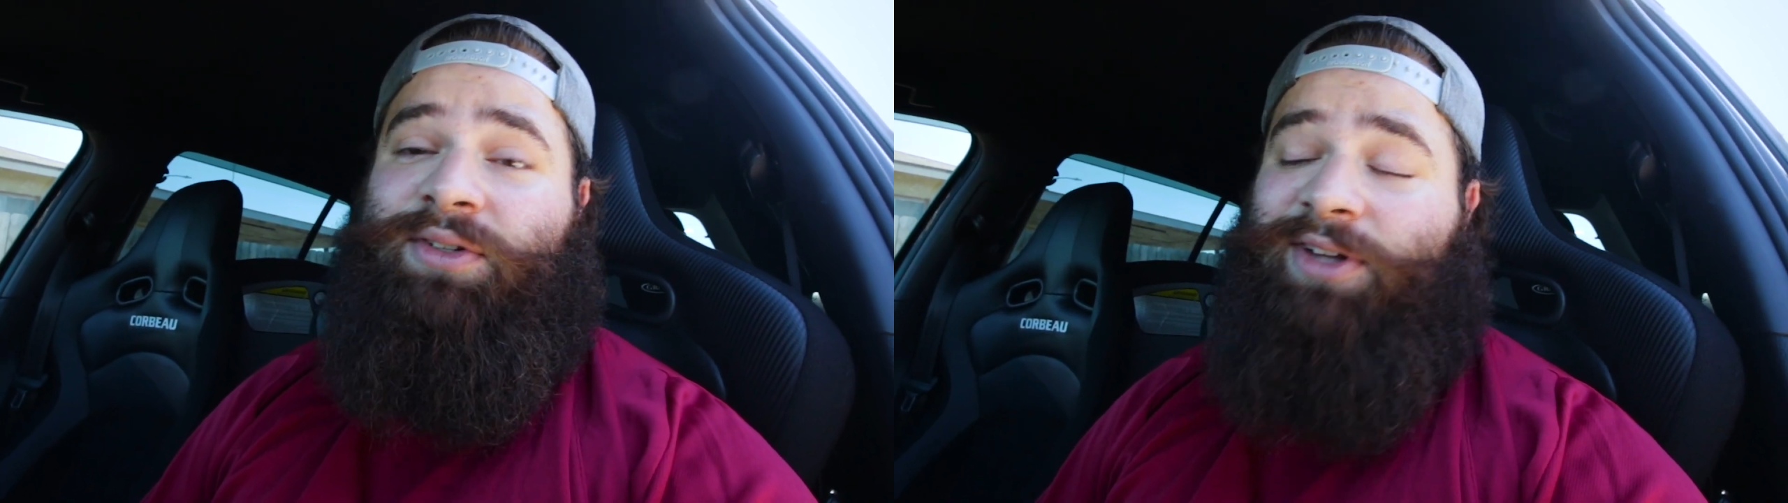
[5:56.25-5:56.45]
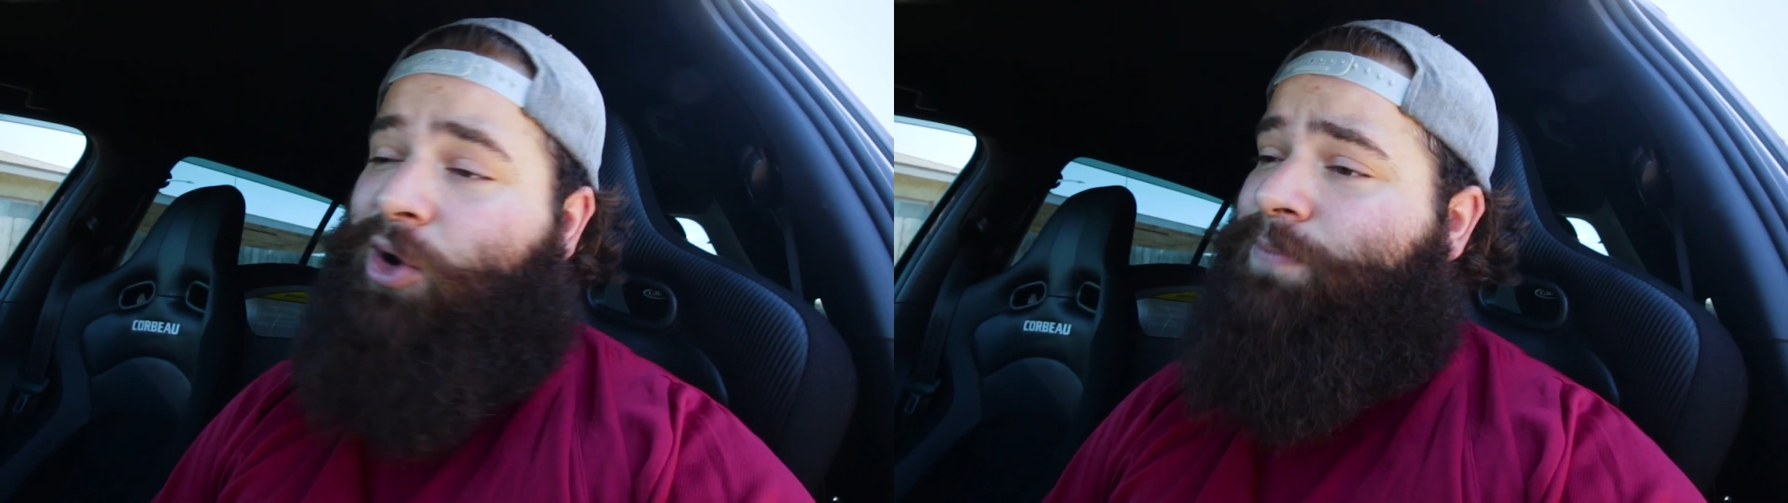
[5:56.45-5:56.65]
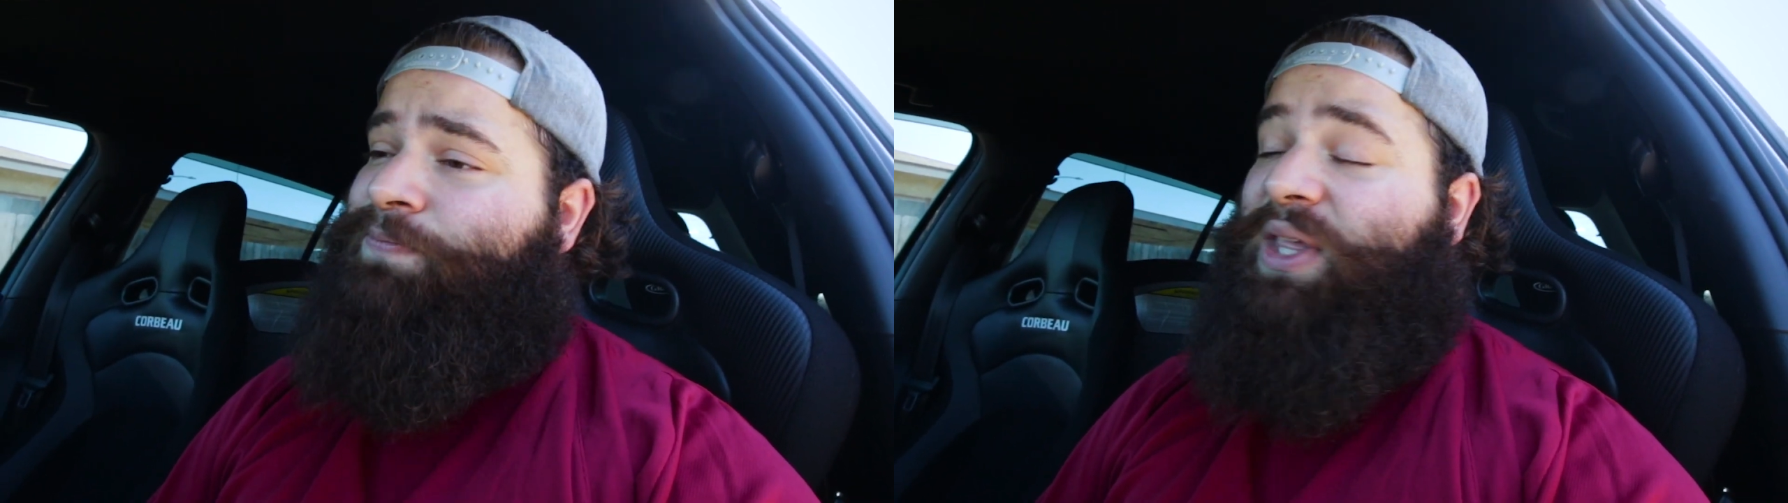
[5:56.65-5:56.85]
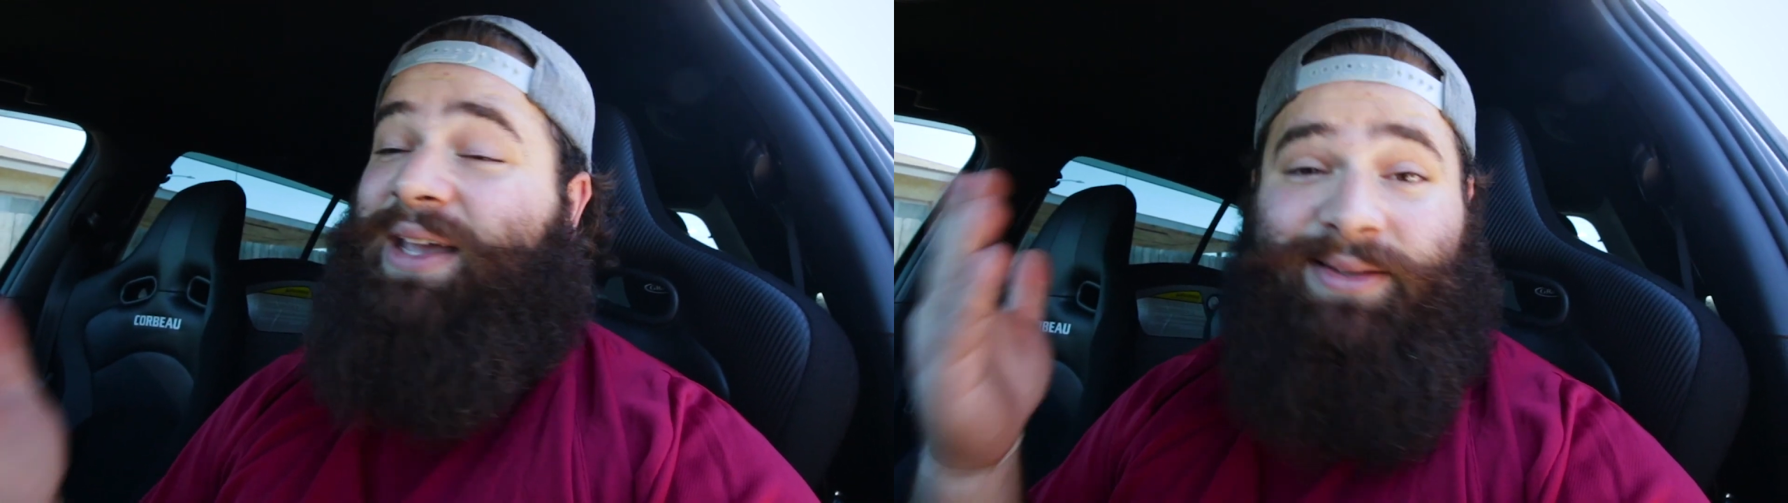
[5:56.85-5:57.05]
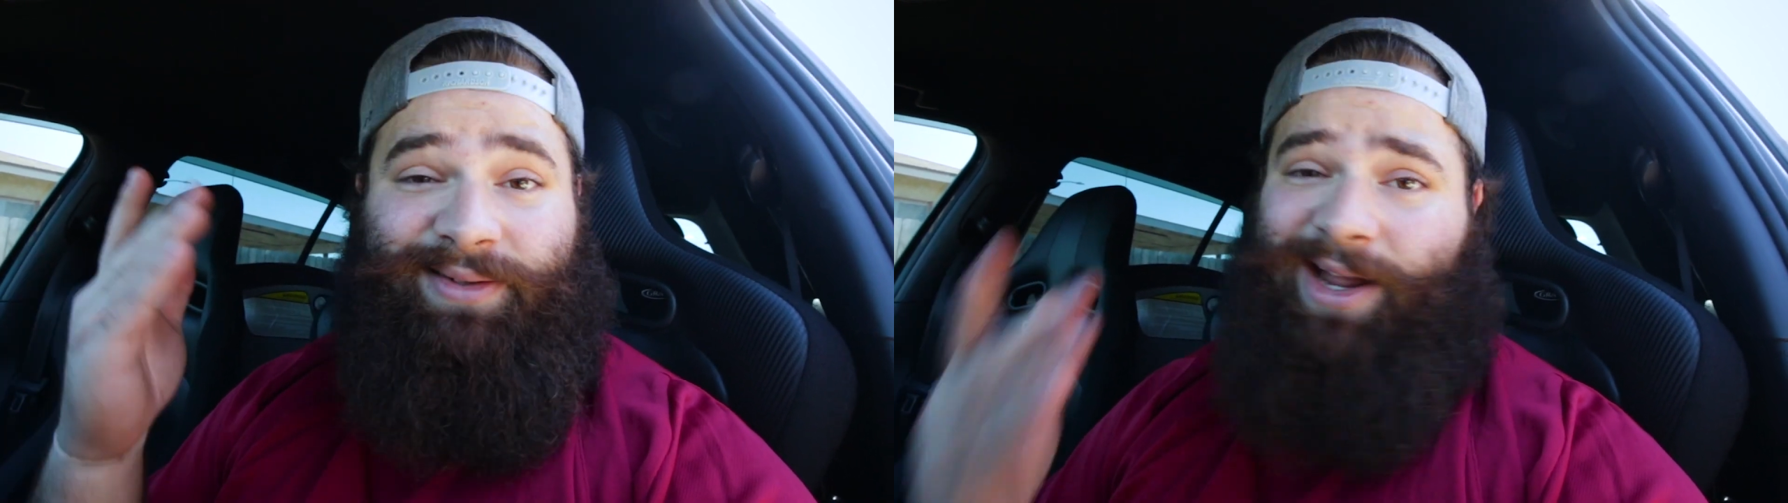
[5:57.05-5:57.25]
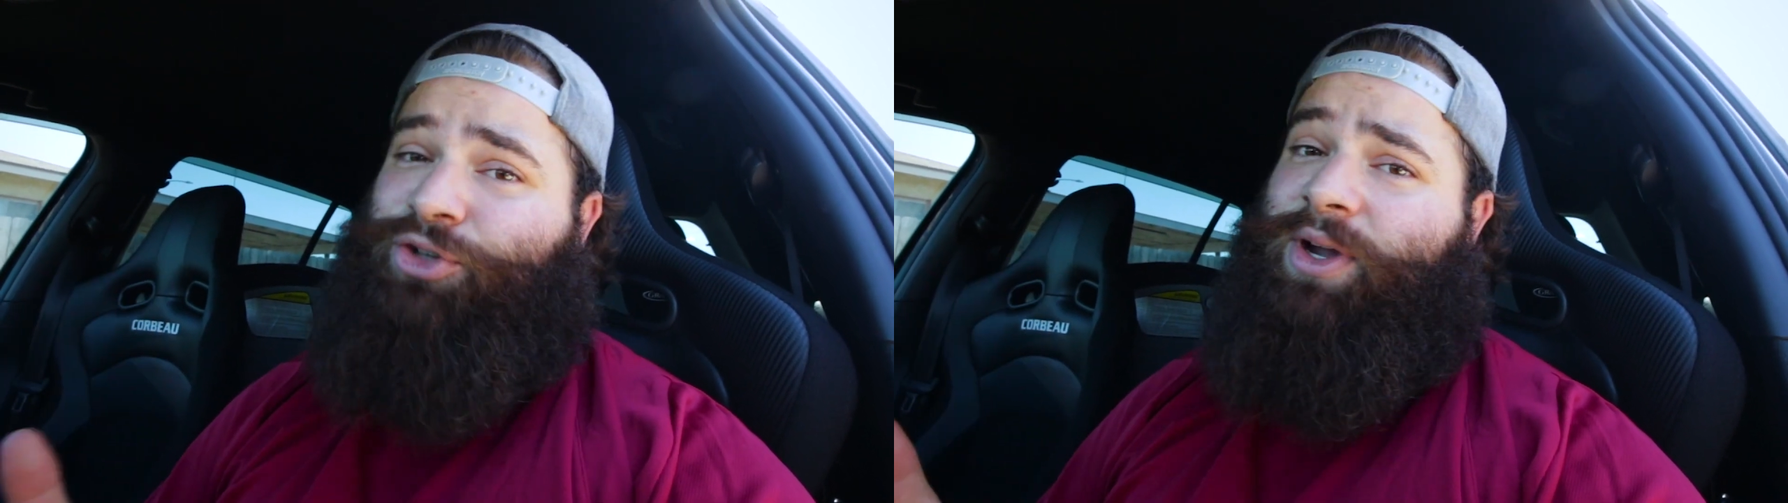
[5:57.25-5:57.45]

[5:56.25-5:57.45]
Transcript: so it's not